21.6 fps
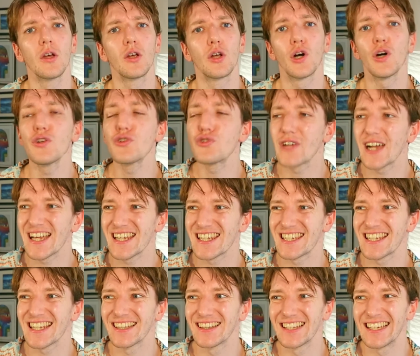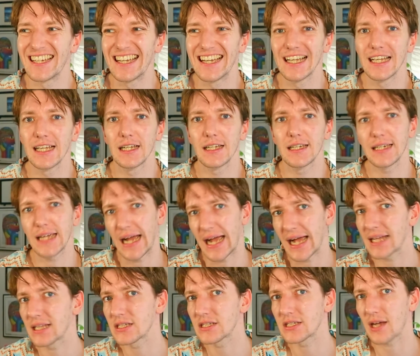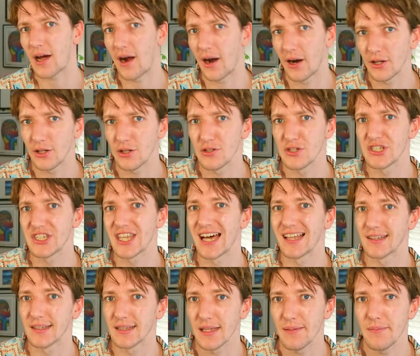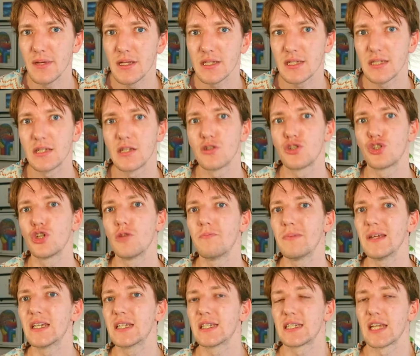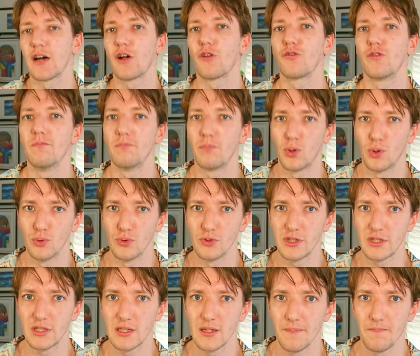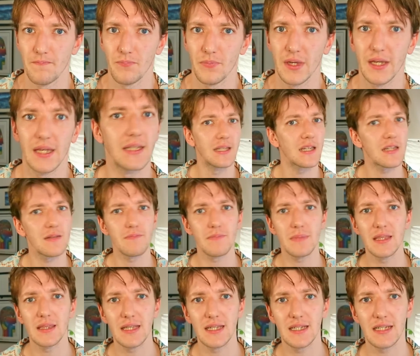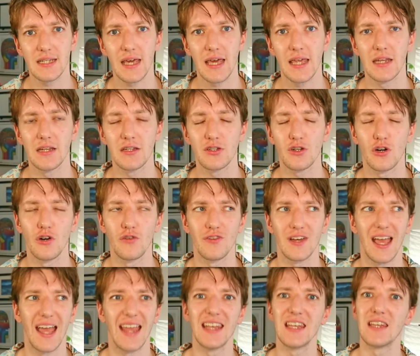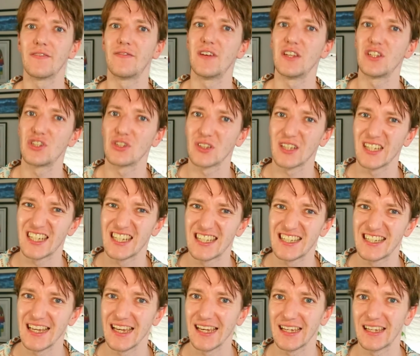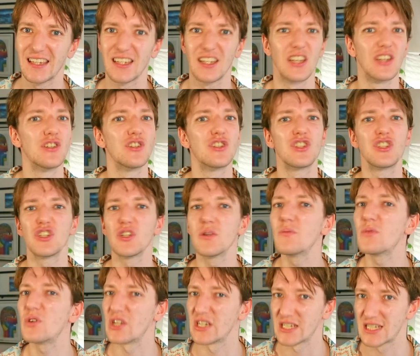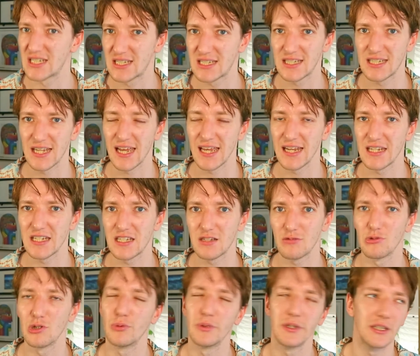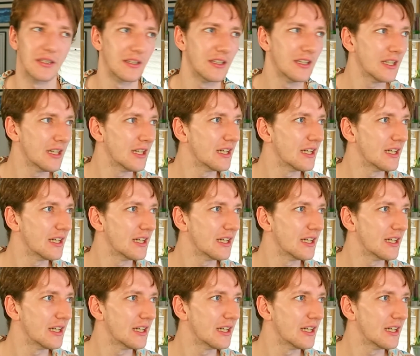Contrastingly, Kallis argues that limits should be self-imposed. He doesn't mean this in a sort of individualistic, consumerist sense where we